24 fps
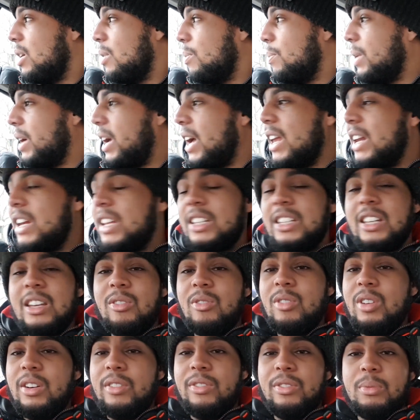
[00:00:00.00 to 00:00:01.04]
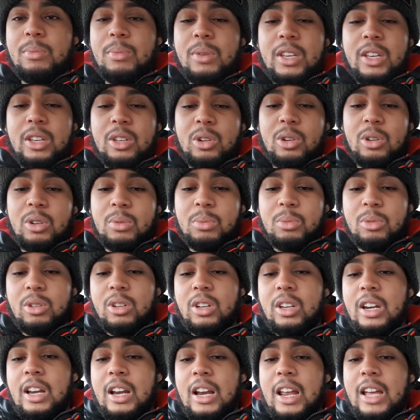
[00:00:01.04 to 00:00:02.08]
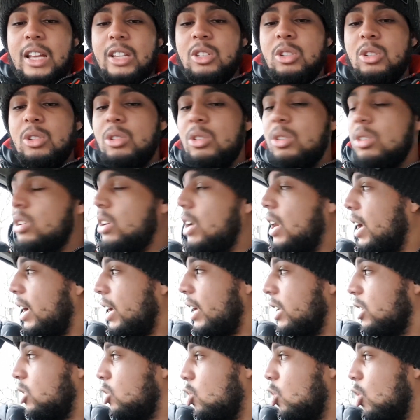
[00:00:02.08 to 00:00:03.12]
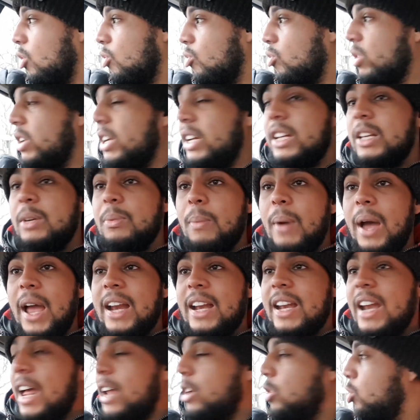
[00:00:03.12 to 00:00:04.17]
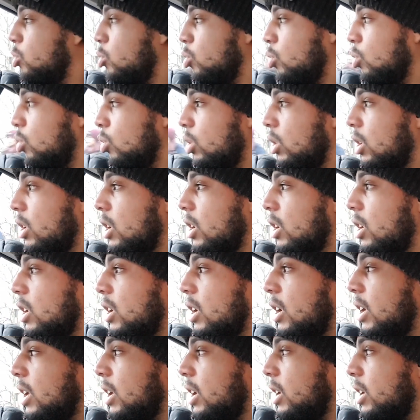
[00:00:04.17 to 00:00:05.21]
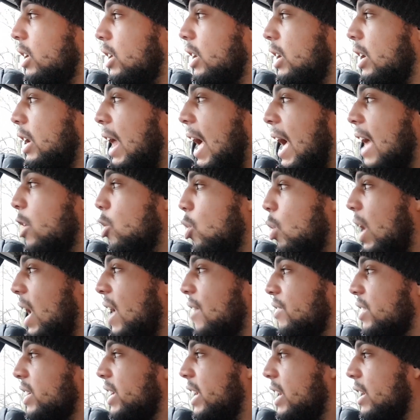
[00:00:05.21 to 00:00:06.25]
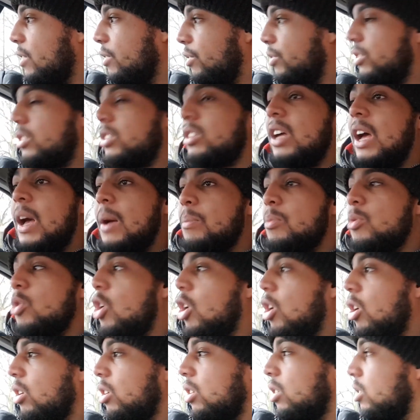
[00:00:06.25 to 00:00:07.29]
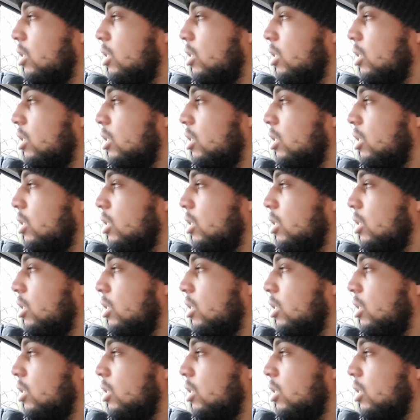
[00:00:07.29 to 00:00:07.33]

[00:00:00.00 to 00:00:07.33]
mechanics ain't really for me, you know. I'm not gonna lie to you. Like, it's not really my natural. Like, I don't have a gift. I'm not.